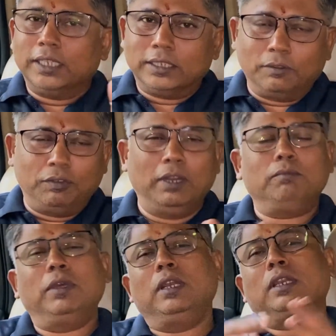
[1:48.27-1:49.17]
the
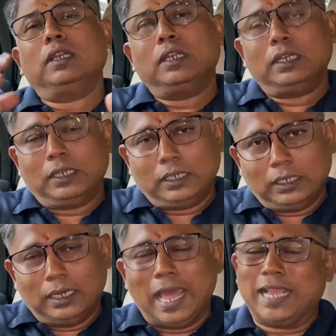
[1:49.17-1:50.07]
film will
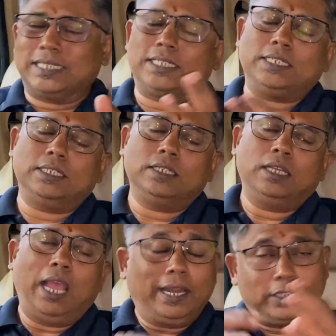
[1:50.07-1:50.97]
last,
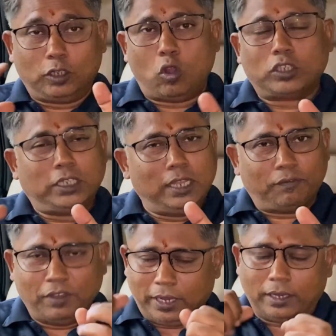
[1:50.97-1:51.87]
and it's a costly
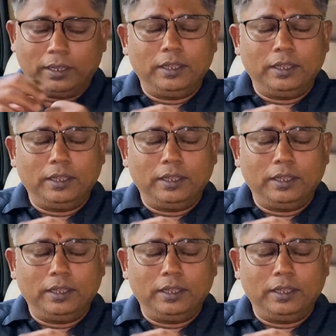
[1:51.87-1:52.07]
affair.